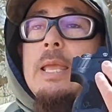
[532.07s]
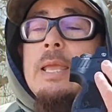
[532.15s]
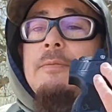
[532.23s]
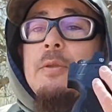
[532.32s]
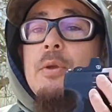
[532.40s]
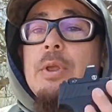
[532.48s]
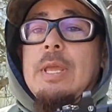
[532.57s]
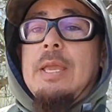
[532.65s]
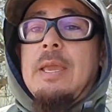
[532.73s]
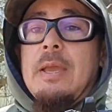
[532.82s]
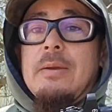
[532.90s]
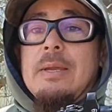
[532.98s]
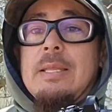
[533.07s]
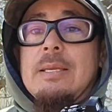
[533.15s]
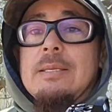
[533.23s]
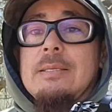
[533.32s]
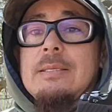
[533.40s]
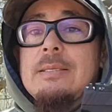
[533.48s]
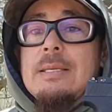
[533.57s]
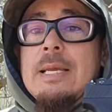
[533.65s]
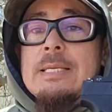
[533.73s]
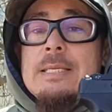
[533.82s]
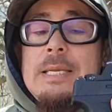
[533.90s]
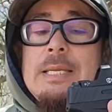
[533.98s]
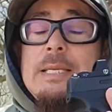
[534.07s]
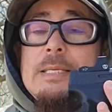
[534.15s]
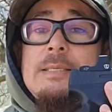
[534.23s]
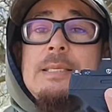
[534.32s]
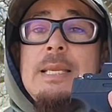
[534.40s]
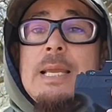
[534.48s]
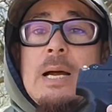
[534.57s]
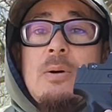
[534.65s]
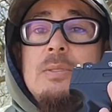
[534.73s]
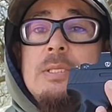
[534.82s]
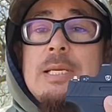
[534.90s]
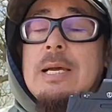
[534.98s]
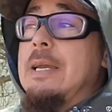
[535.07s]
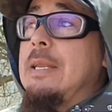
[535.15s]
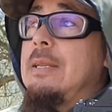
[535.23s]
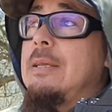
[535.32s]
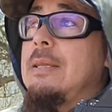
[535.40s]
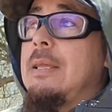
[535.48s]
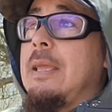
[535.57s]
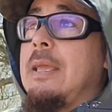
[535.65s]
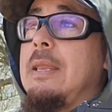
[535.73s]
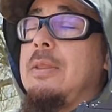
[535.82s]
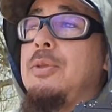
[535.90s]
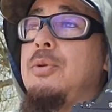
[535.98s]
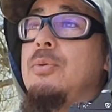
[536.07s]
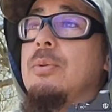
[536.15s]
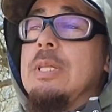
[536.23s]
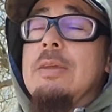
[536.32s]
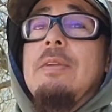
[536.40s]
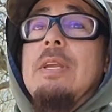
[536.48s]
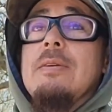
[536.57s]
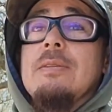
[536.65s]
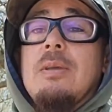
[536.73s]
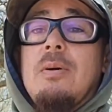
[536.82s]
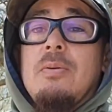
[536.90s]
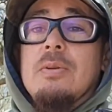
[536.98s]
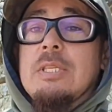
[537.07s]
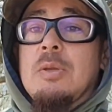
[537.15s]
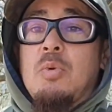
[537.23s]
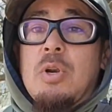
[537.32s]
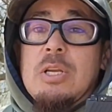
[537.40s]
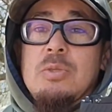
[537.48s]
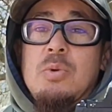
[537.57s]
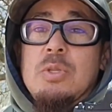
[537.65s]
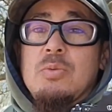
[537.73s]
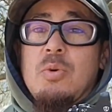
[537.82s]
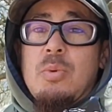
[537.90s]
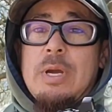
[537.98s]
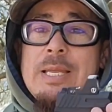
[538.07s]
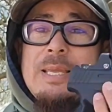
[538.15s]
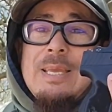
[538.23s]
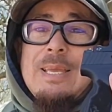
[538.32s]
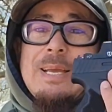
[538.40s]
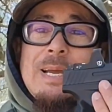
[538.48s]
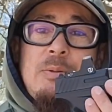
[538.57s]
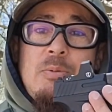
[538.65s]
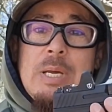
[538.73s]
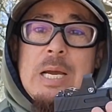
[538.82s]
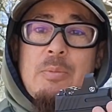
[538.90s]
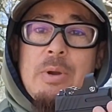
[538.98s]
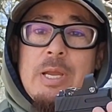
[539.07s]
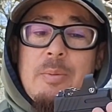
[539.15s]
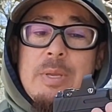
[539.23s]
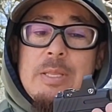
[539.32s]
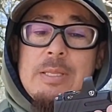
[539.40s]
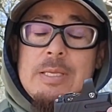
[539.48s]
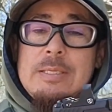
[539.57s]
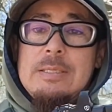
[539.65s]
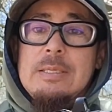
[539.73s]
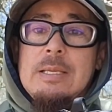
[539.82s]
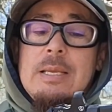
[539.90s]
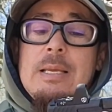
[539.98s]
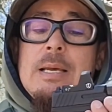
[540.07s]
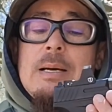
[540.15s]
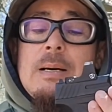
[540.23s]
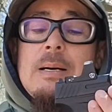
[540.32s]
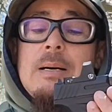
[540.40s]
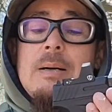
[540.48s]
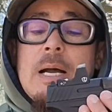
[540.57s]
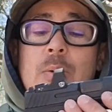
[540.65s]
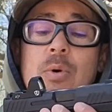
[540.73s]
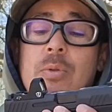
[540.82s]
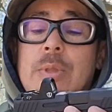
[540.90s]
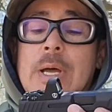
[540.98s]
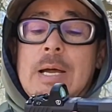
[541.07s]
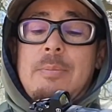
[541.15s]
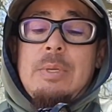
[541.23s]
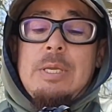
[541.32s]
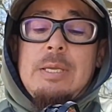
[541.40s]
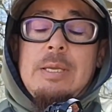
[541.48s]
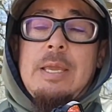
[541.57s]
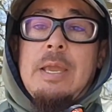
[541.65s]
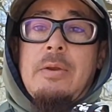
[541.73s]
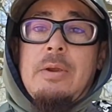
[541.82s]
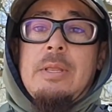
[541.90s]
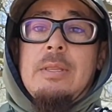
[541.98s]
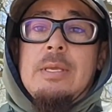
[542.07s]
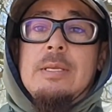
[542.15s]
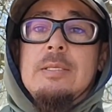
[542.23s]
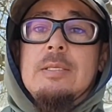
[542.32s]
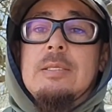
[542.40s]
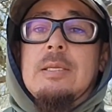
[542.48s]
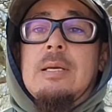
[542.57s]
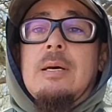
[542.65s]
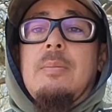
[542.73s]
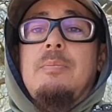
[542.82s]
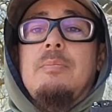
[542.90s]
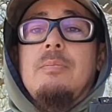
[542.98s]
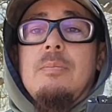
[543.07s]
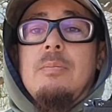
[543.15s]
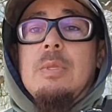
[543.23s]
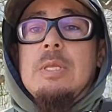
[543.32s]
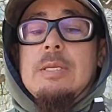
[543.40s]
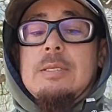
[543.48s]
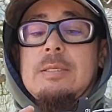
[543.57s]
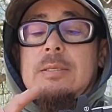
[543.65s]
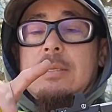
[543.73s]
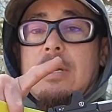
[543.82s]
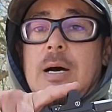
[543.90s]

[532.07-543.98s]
If you're gonna carry this as an EDC outside and you live in Arizona or somewhere else where it's real bright, I do not recommend this. I will not be carrying this this